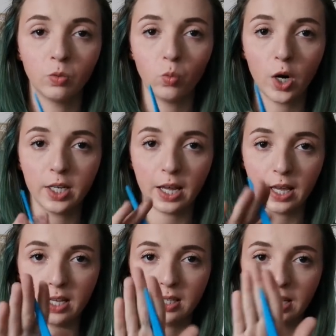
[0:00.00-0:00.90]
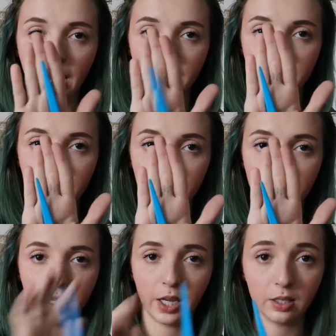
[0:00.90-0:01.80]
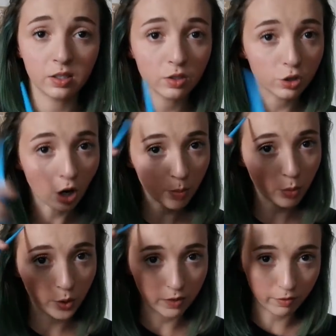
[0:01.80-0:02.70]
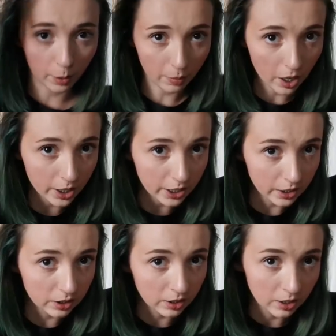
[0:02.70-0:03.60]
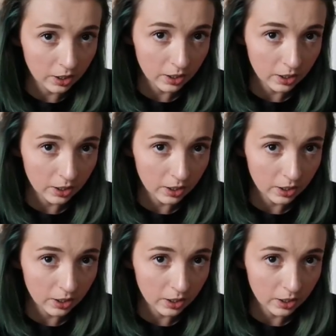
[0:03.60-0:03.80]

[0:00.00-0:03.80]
One end has this nice sharp point for parting,